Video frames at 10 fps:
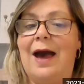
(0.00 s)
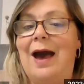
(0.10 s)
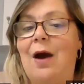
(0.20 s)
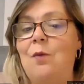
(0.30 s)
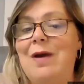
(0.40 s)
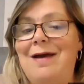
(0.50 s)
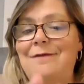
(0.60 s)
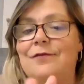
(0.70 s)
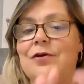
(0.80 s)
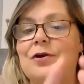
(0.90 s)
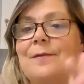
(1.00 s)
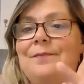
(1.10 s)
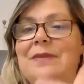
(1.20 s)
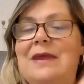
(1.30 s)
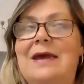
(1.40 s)
However,
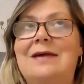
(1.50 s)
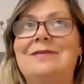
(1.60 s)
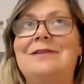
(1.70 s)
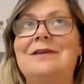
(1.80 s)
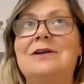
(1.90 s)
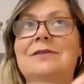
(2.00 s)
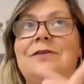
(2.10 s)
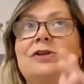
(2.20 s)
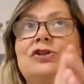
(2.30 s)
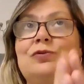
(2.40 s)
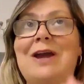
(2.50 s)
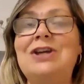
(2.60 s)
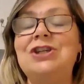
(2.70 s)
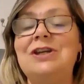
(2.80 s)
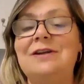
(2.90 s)
the
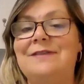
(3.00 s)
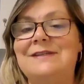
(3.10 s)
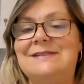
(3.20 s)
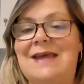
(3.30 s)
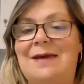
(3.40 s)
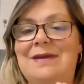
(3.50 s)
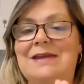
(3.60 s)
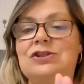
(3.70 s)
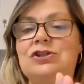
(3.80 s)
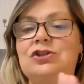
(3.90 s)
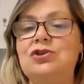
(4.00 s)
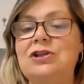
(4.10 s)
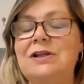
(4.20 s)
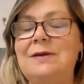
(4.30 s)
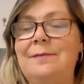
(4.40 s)
direction of the stem is
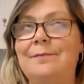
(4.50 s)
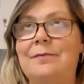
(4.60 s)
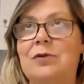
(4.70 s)
usually